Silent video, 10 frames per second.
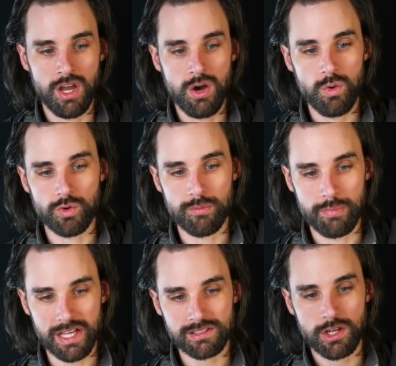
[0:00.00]
or the
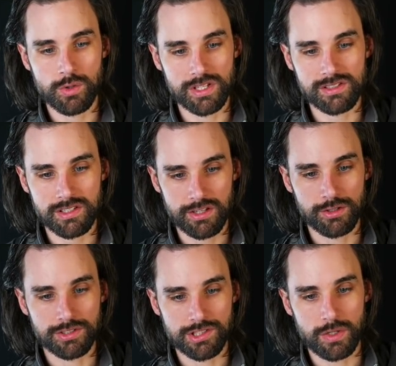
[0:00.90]
best coding
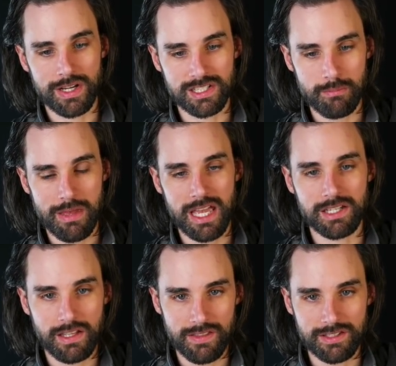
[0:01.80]
skills to generate
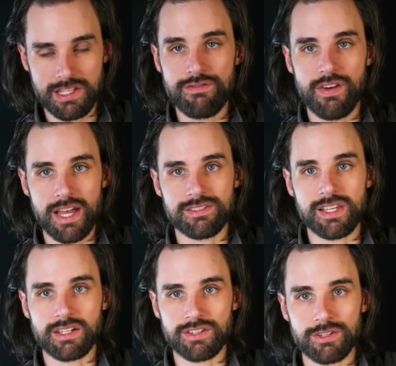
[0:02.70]
demand in the DeFi
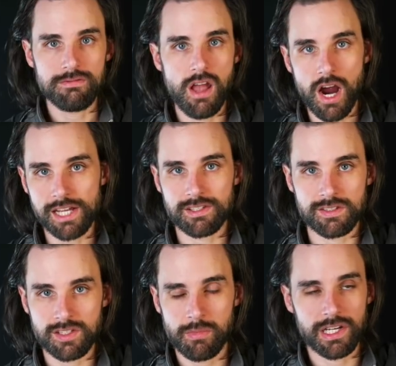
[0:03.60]
sector. All right, so this
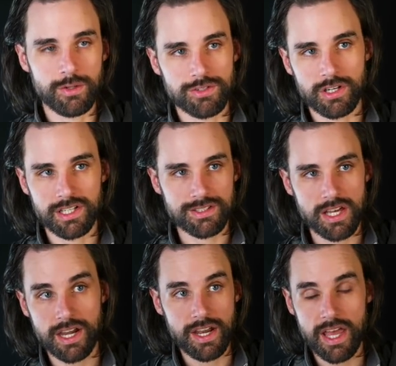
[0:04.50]
is somebody who's already
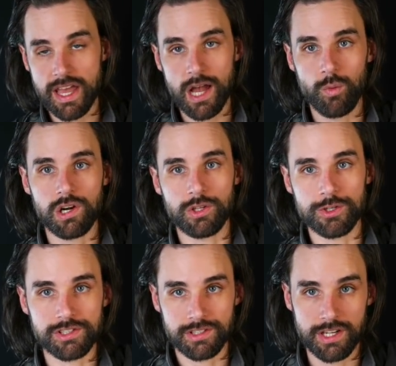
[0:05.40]
decided, hey, I want to learn
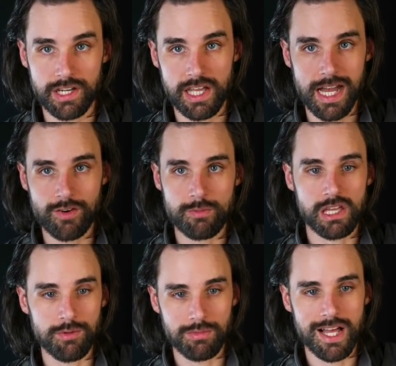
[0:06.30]
Solidity. I want to
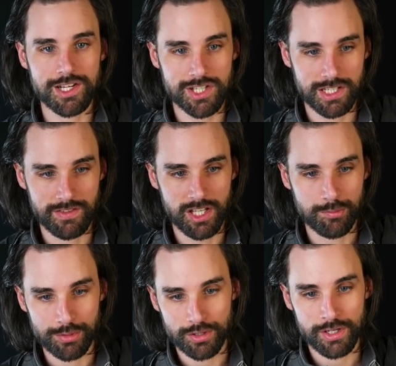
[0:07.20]
become a blockchain
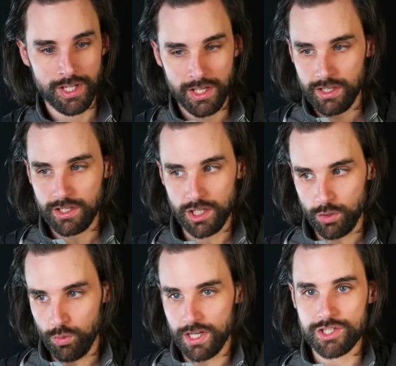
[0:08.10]
developer. You know,
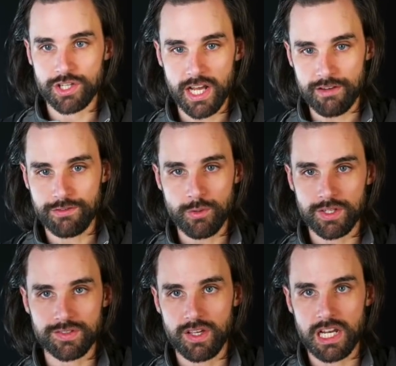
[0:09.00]
what should I
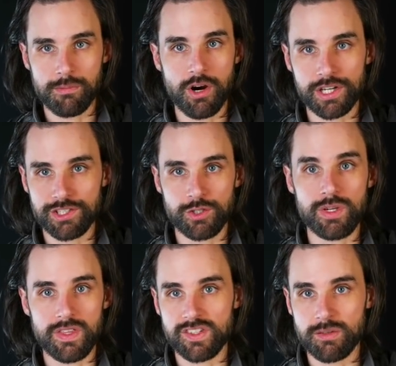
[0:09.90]
focus on? I'm already
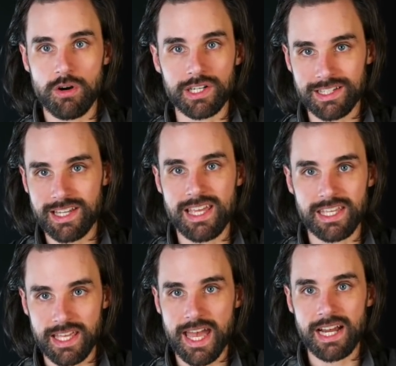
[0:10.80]
doing this. I'm already
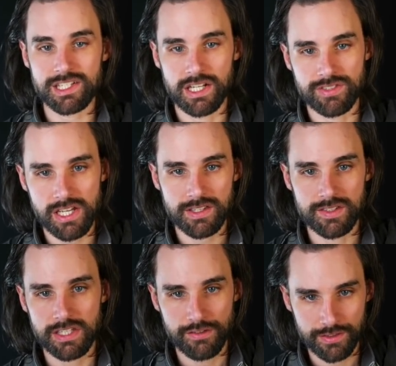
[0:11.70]
taking action. I've taken the
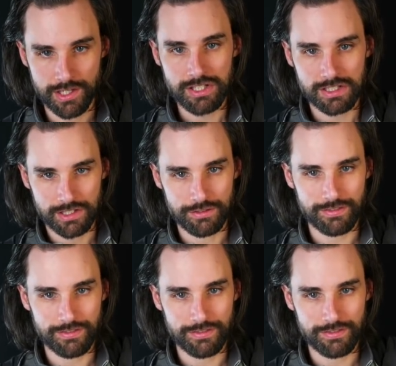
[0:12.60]
self initiative.